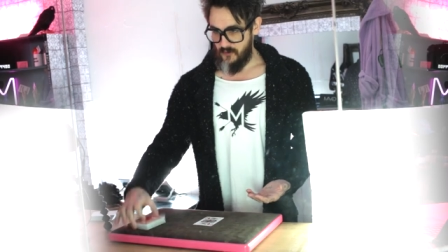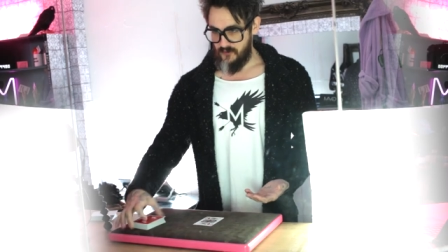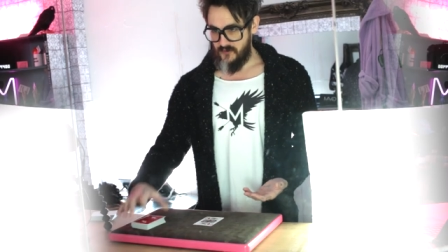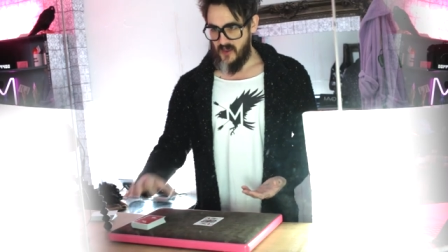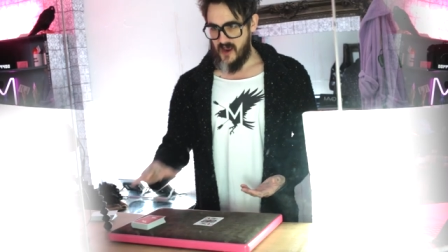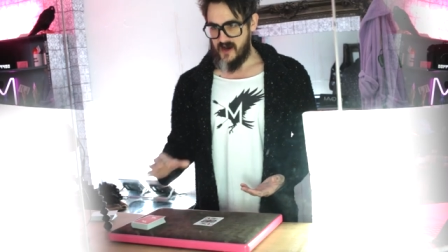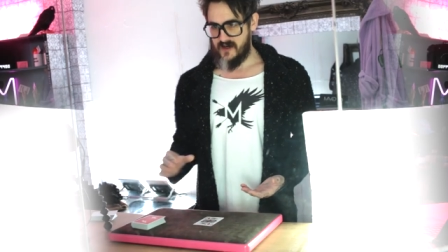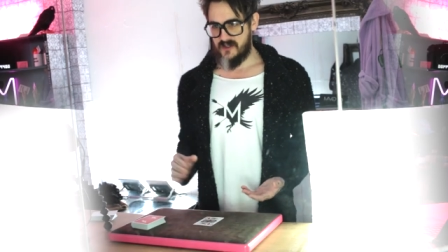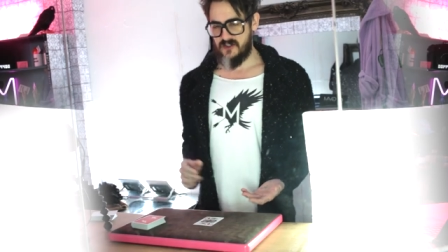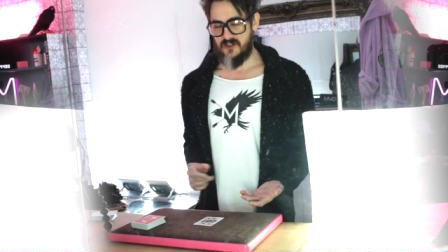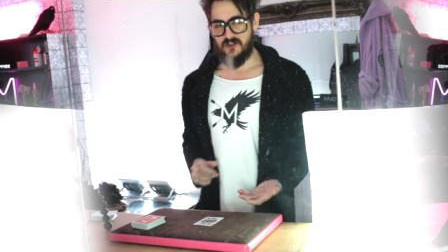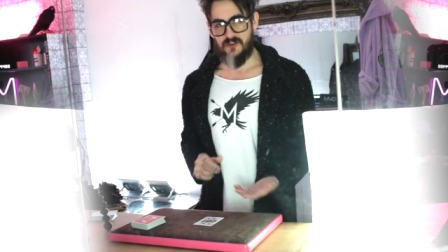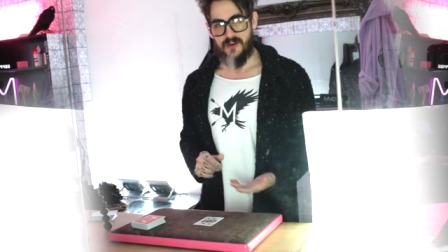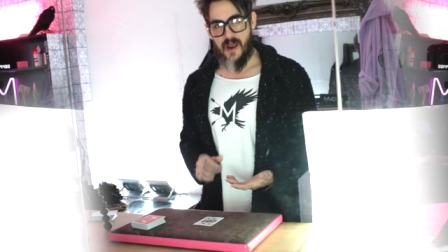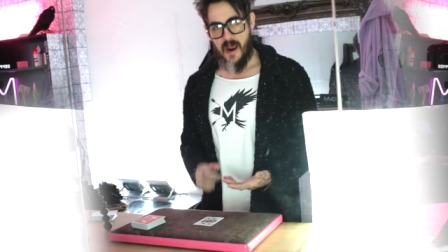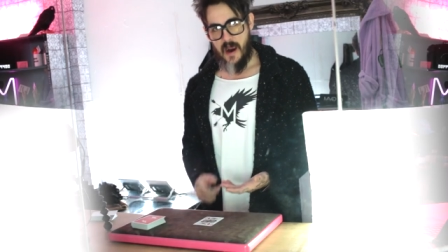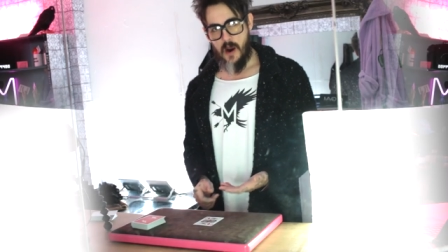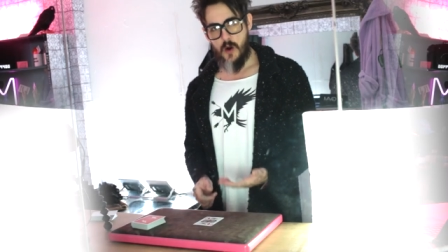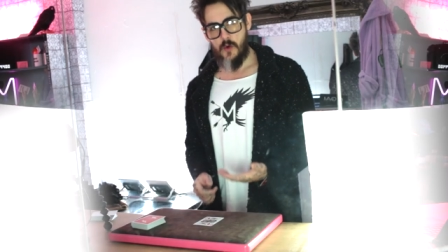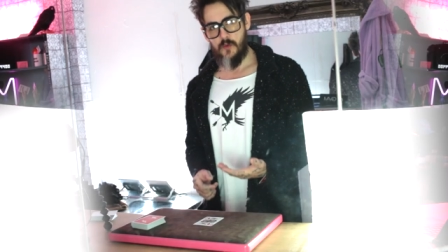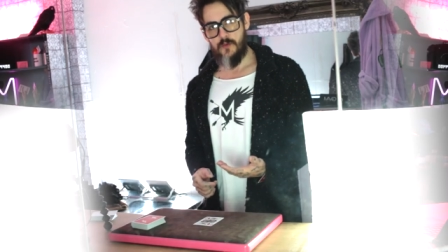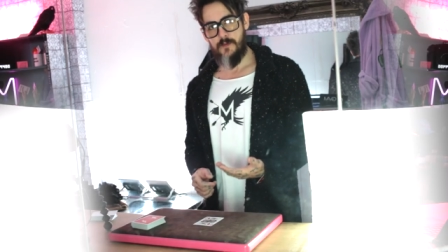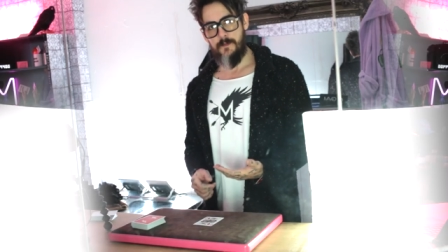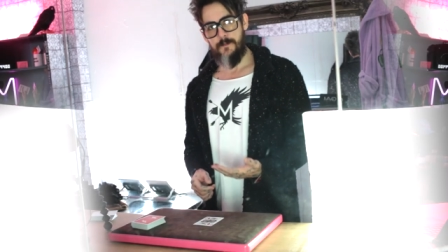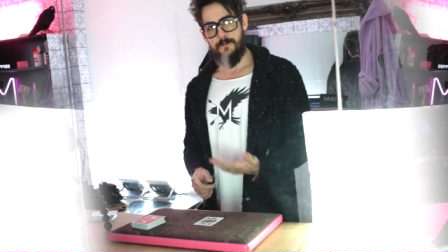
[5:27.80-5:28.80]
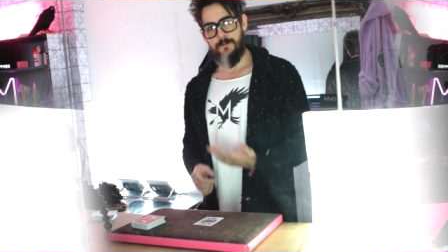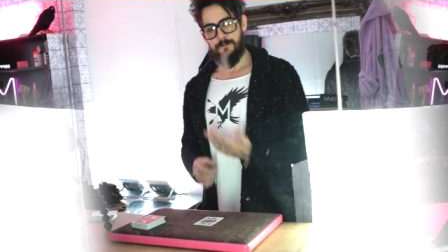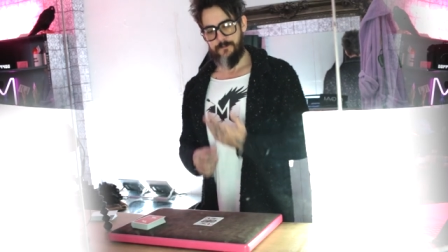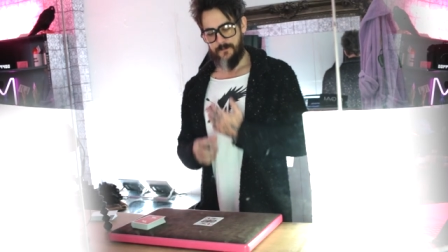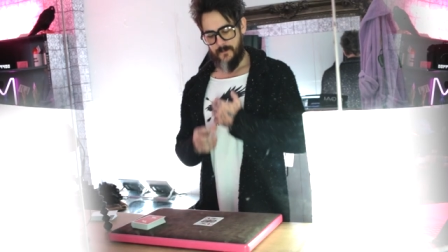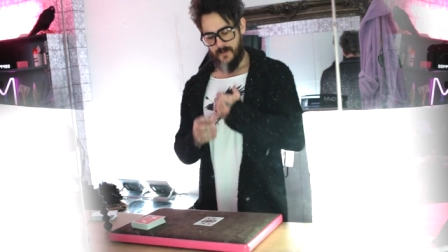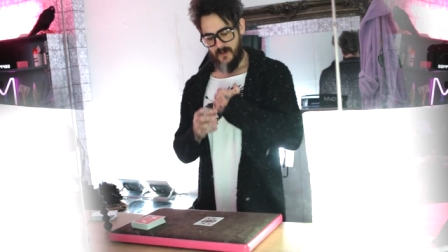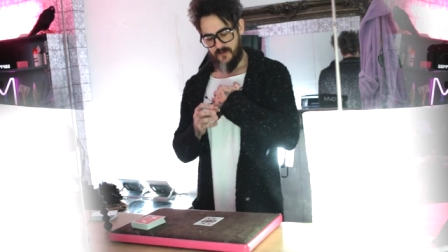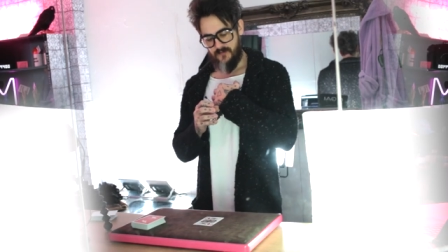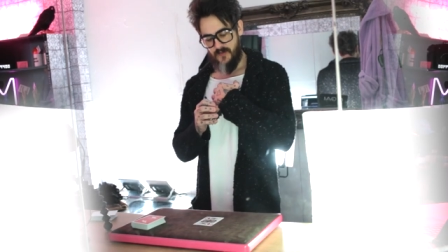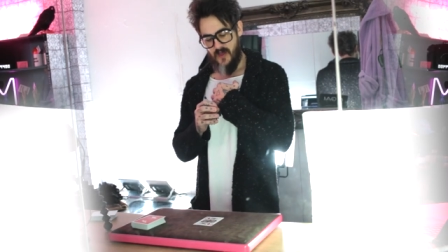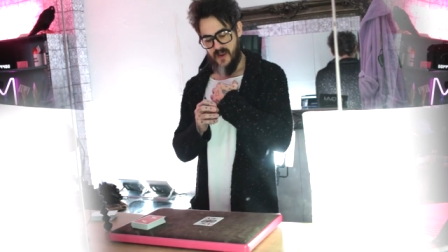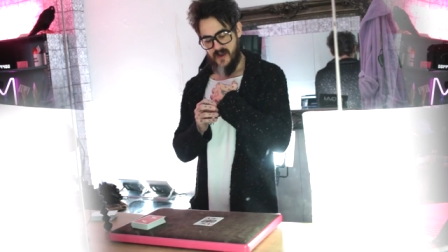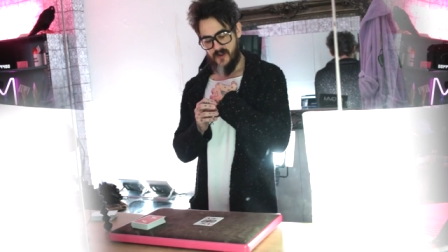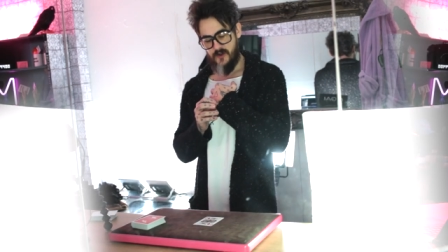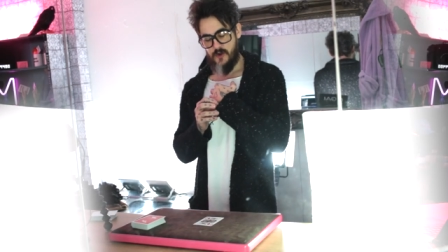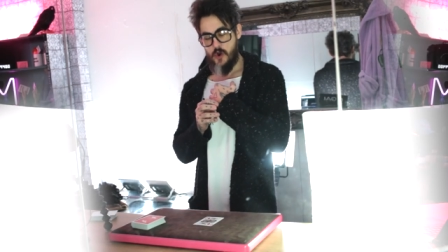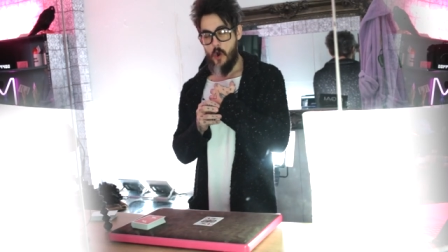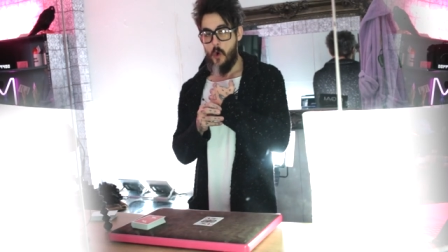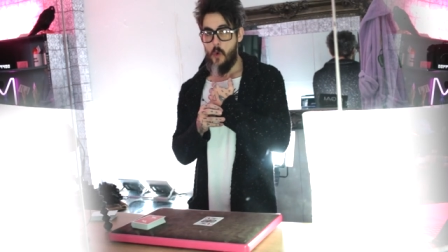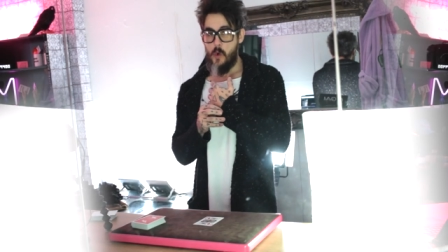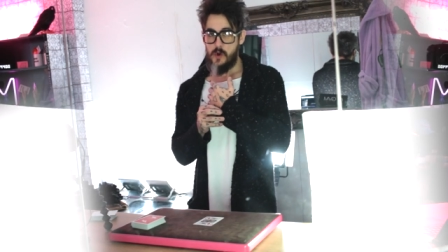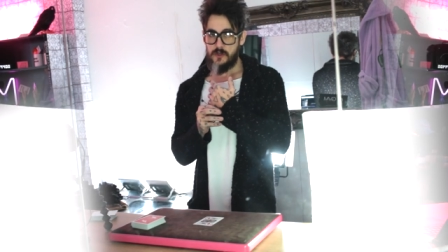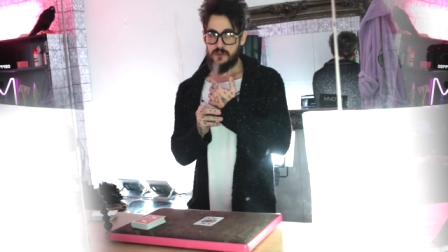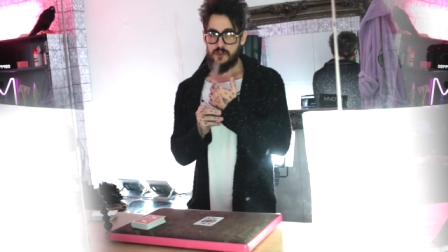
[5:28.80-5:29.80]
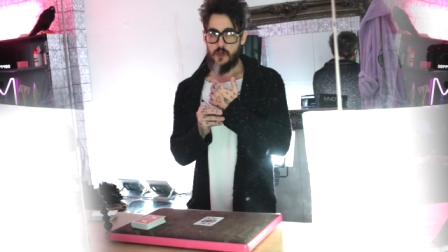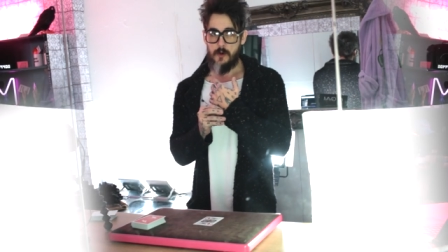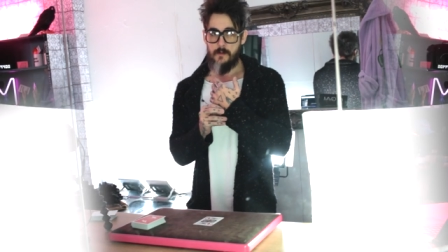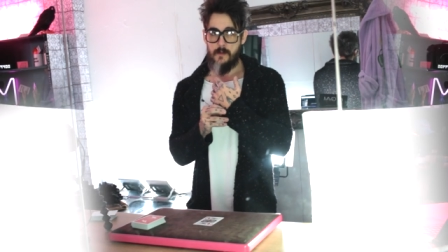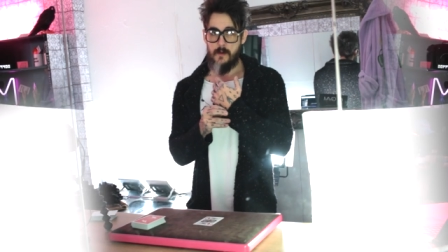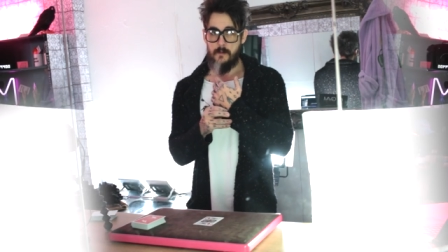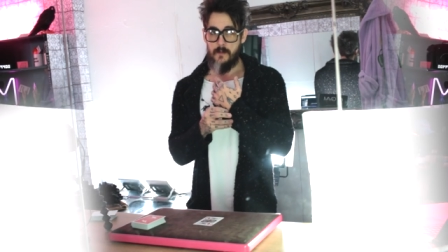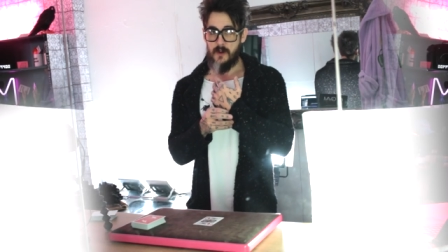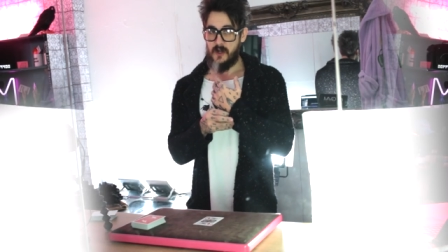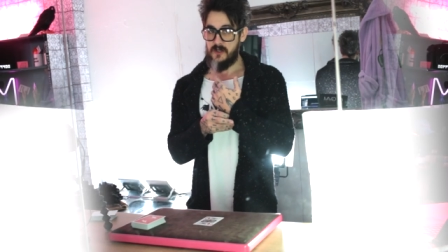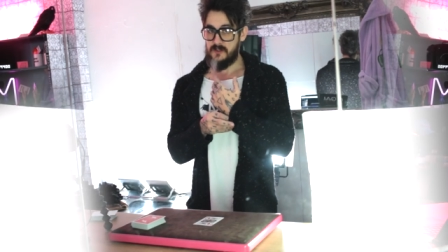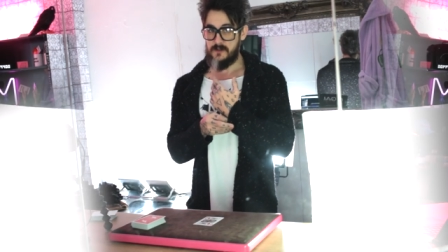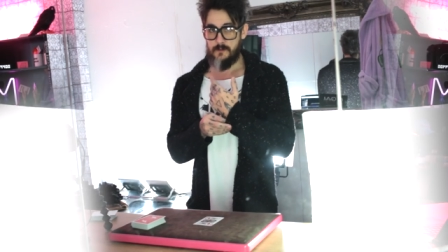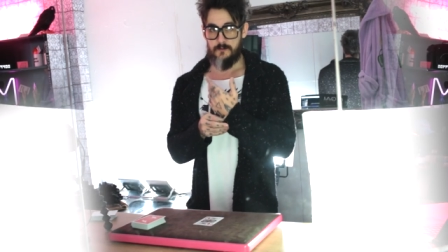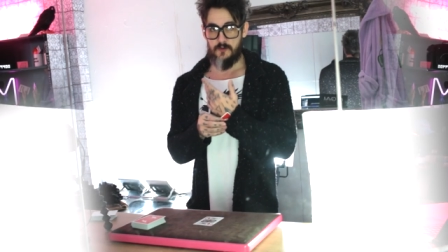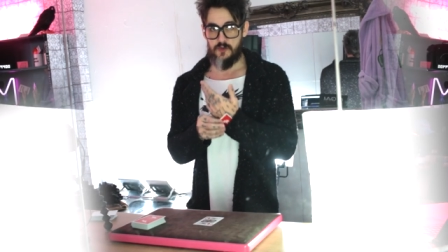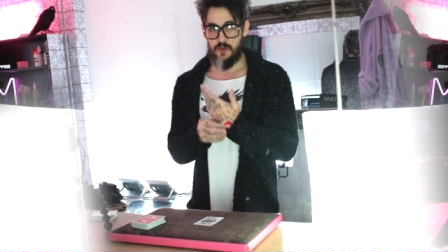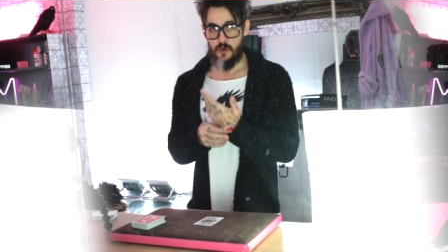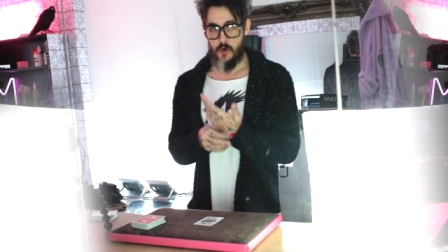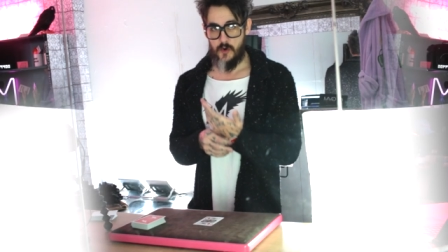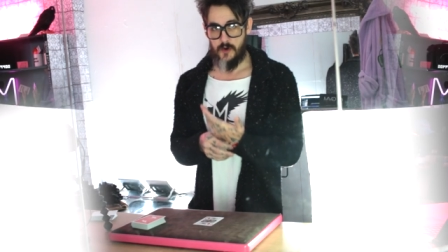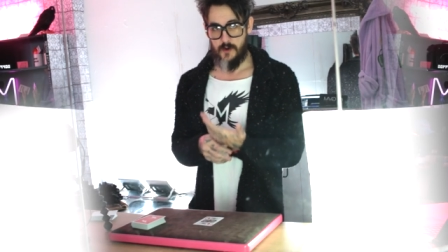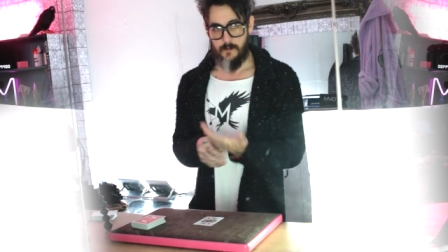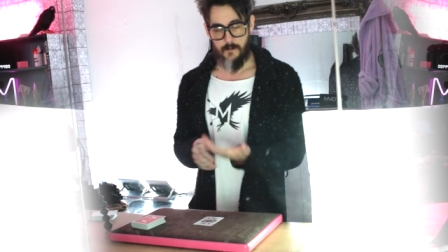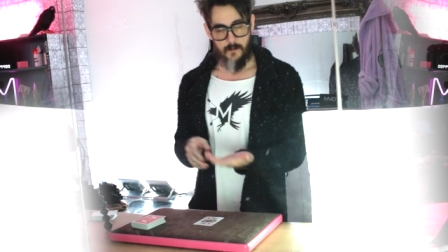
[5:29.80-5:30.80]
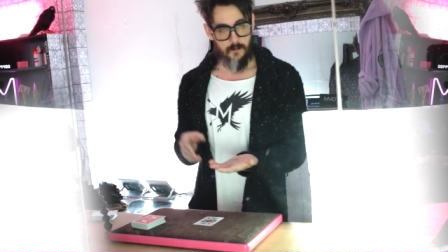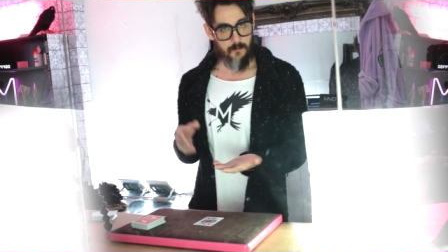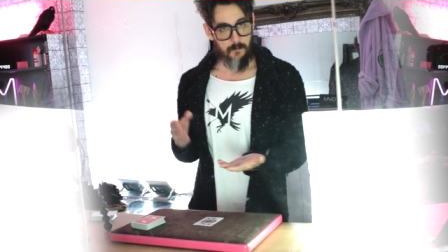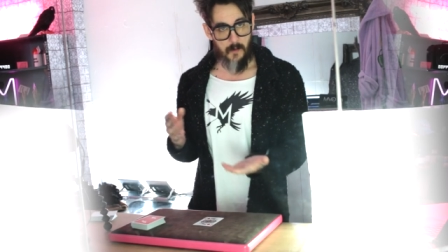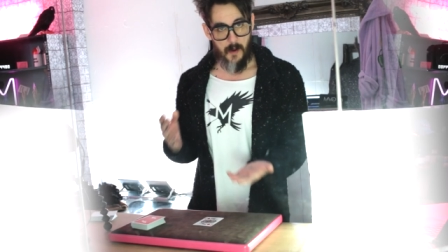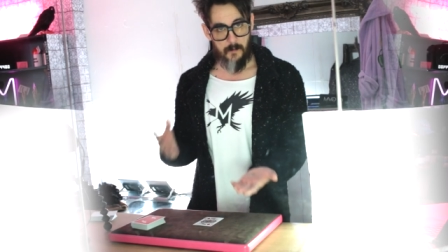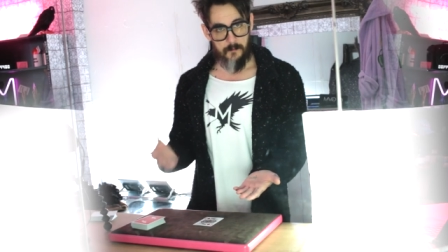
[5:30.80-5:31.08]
the deck's down, they know what's coming because I'm showing them,